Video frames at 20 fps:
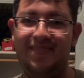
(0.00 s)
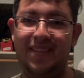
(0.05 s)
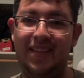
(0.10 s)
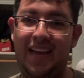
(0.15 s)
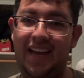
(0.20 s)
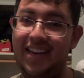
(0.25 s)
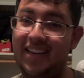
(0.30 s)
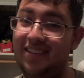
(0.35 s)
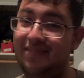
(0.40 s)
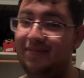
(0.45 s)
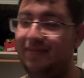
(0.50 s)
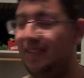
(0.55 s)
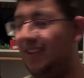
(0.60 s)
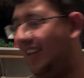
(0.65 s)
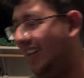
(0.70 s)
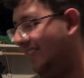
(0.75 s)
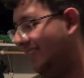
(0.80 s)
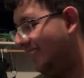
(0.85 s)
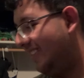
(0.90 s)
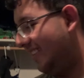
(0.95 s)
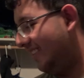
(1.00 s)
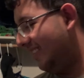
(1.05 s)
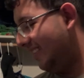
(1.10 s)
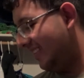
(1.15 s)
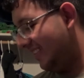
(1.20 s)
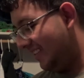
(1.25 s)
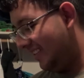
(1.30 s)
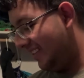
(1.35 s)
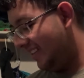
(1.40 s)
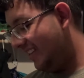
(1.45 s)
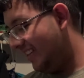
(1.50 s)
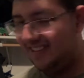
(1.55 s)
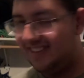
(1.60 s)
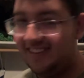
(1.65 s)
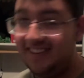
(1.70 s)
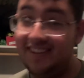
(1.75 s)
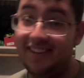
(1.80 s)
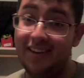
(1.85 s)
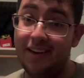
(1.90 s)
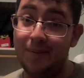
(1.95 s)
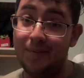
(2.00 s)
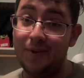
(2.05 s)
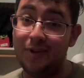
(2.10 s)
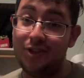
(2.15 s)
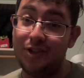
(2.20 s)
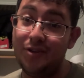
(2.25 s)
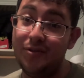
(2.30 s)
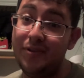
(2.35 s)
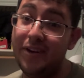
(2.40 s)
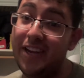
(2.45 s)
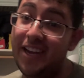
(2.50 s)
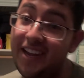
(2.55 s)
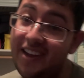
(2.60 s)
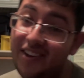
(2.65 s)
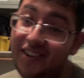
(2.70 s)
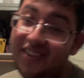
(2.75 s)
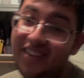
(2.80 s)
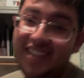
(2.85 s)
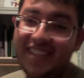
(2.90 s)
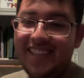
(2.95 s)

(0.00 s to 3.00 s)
I yeah yeah. Number two now.